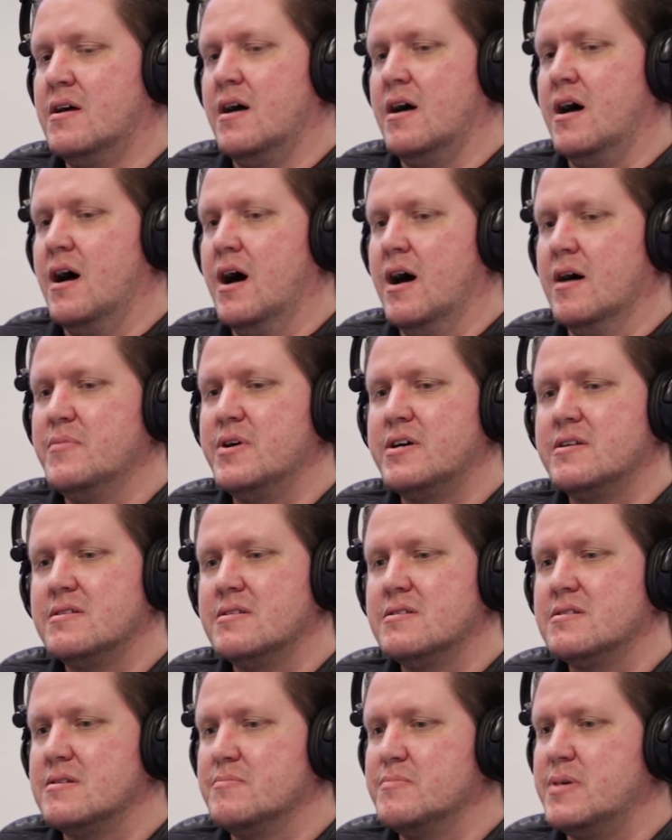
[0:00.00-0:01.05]
But
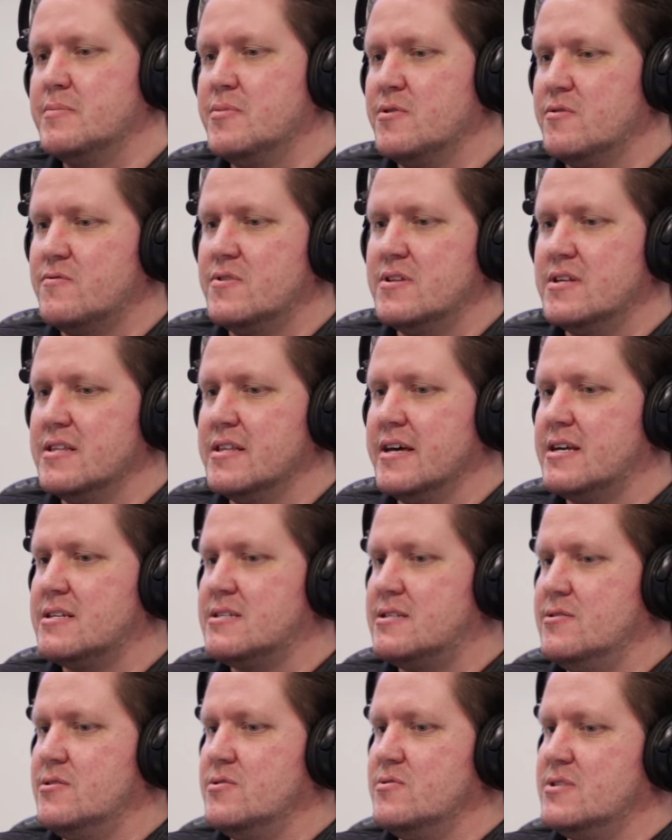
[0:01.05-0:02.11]
some people really like
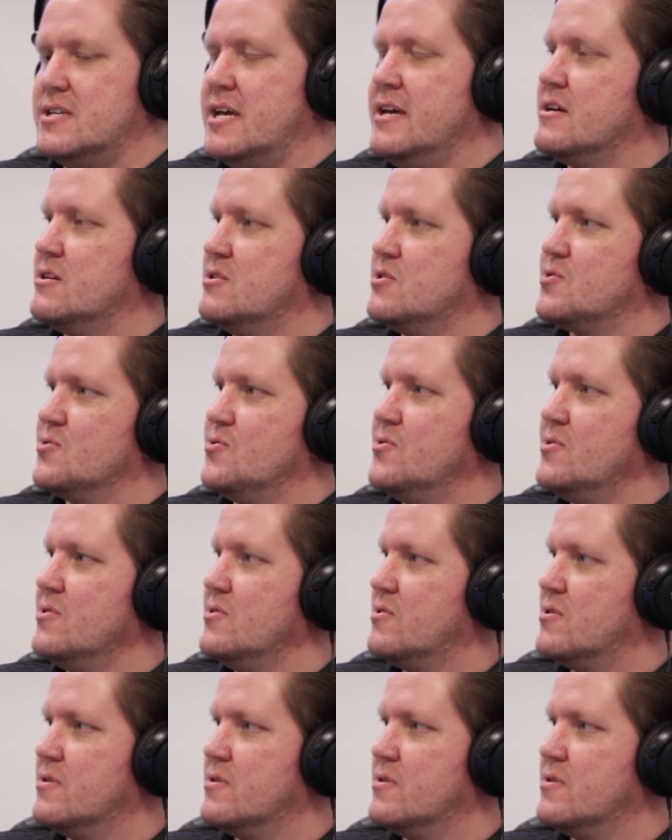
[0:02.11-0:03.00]
to take control